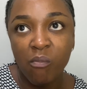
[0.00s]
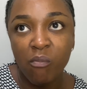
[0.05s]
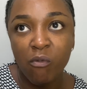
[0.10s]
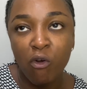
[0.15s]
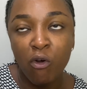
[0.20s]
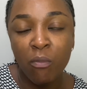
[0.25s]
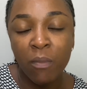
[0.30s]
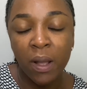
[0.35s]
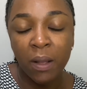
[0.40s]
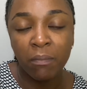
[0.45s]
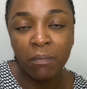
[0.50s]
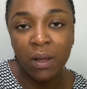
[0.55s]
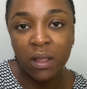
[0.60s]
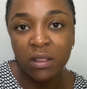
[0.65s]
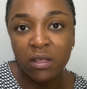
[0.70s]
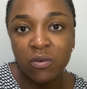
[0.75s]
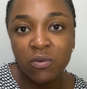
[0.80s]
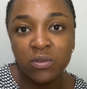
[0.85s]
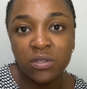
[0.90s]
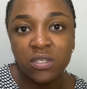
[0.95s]
or my
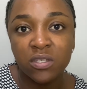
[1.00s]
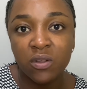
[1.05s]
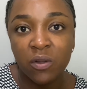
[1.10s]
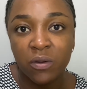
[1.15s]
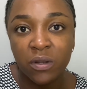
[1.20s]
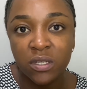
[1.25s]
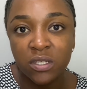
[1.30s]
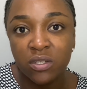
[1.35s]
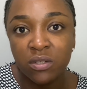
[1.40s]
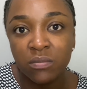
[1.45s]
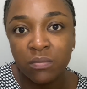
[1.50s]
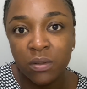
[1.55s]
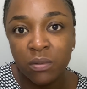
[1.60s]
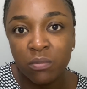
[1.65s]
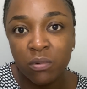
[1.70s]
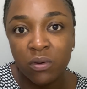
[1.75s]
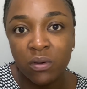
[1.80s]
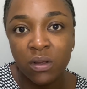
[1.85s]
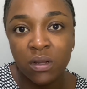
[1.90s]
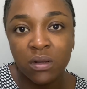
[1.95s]
motherhood stories should be
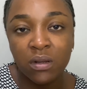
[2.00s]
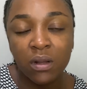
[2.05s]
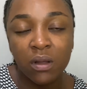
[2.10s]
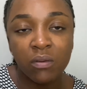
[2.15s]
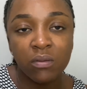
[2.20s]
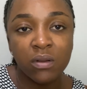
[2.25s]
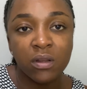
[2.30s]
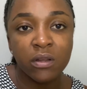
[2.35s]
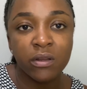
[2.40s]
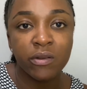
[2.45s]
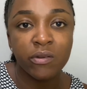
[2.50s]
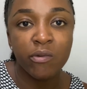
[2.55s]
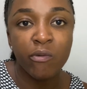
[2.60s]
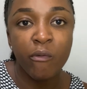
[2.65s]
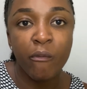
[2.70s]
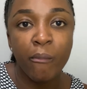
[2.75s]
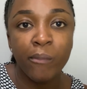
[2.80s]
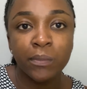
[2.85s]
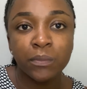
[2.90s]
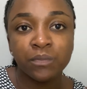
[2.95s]
broken down into